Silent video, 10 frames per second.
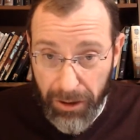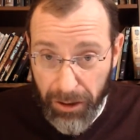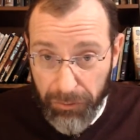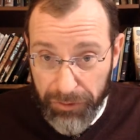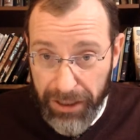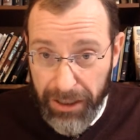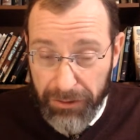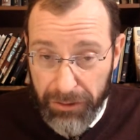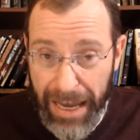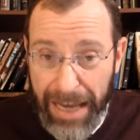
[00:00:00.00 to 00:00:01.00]
over here
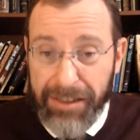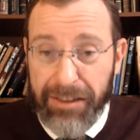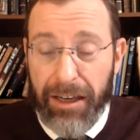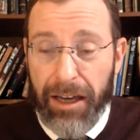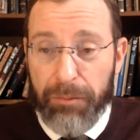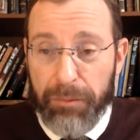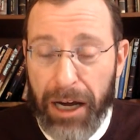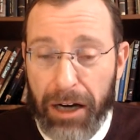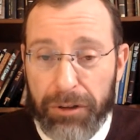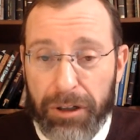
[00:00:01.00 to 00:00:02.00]
to ask
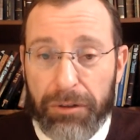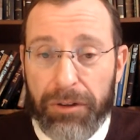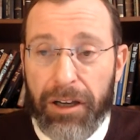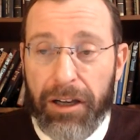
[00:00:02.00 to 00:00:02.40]
Pharaoh